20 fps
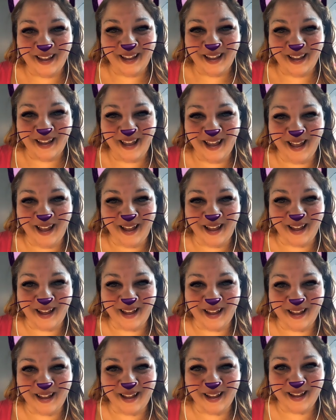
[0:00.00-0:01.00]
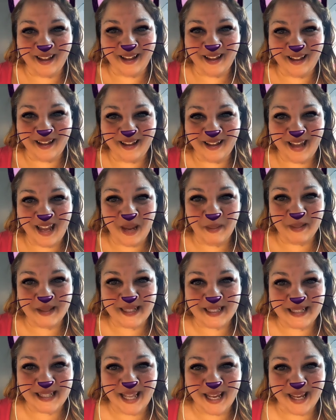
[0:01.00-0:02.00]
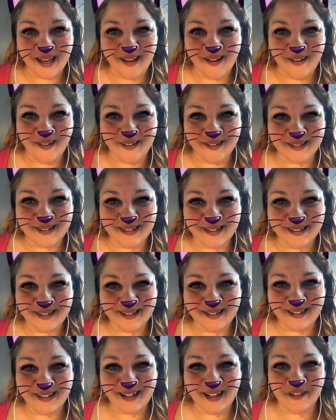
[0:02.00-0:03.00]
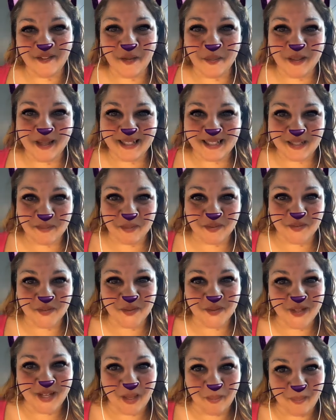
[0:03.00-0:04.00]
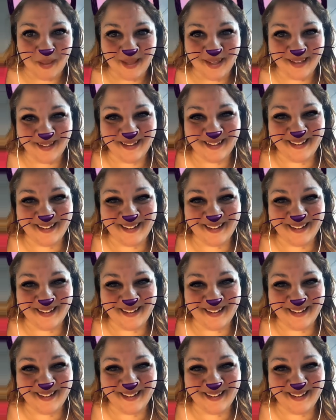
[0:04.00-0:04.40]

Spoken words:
says, that card. Have you picked it before, Amy?